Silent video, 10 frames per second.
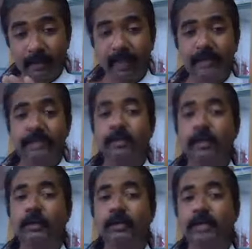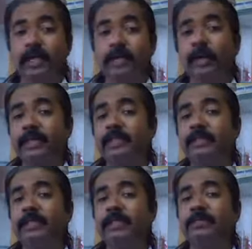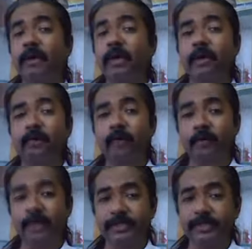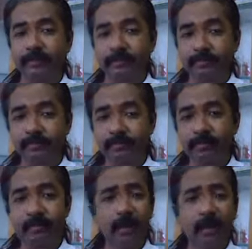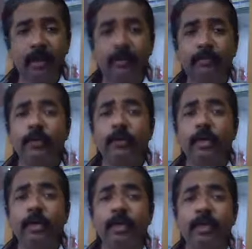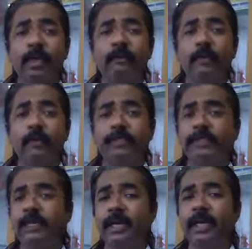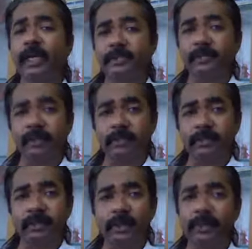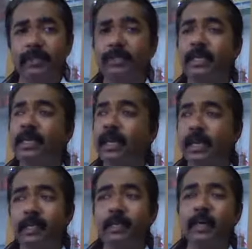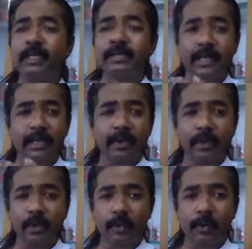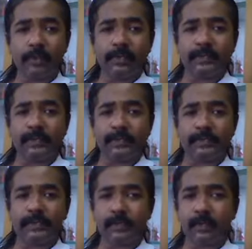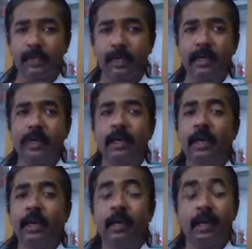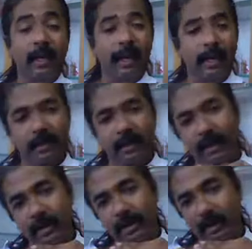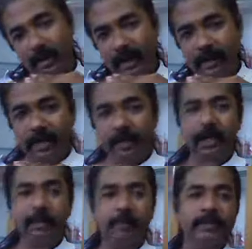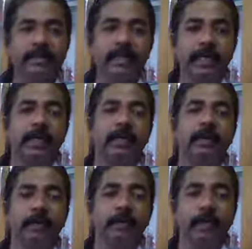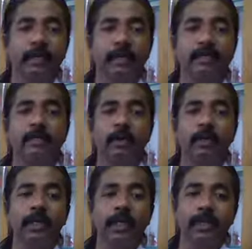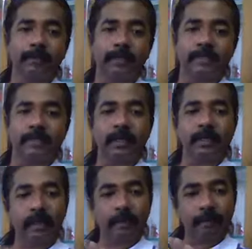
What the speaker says: The astrologer's advice is just for confirmation. If you want the confirmation, take astrologer's advice. Otherwise, take your own decisions. Okay, and 99% it and this only happens that